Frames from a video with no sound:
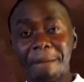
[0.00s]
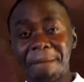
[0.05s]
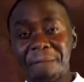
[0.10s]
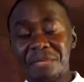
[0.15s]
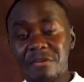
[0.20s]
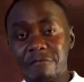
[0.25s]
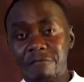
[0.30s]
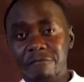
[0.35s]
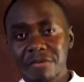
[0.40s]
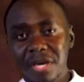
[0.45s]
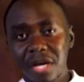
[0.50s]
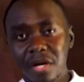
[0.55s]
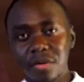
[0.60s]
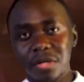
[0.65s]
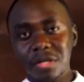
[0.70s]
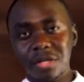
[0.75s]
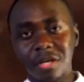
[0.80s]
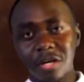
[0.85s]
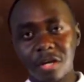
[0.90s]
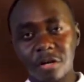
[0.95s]
Be
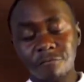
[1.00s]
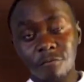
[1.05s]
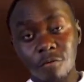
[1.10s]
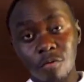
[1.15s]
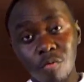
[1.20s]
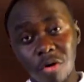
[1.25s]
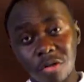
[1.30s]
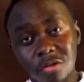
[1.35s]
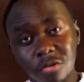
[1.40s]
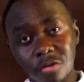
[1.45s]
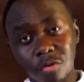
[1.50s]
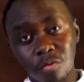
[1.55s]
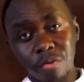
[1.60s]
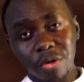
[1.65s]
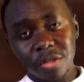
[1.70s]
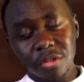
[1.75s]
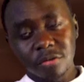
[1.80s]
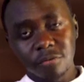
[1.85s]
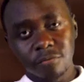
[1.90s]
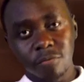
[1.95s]
very careful what you
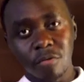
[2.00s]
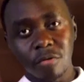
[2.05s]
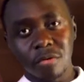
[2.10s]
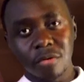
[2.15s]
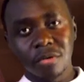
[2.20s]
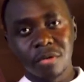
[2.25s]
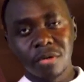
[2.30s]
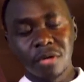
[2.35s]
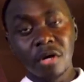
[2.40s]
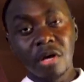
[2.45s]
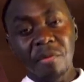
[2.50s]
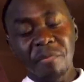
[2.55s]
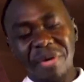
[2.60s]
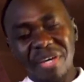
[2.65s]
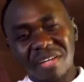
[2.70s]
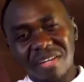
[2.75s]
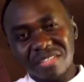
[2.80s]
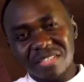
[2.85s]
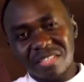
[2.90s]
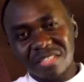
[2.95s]
wish for
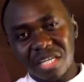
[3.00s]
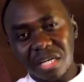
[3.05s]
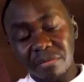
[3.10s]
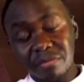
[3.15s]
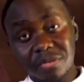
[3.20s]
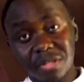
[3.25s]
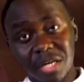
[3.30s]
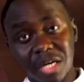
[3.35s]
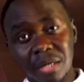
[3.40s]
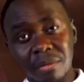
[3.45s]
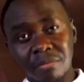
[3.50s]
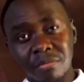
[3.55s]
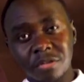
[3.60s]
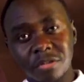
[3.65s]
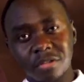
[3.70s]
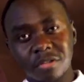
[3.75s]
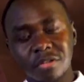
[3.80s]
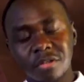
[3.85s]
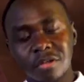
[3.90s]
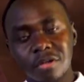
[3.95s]
because
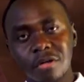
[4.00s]
sometimes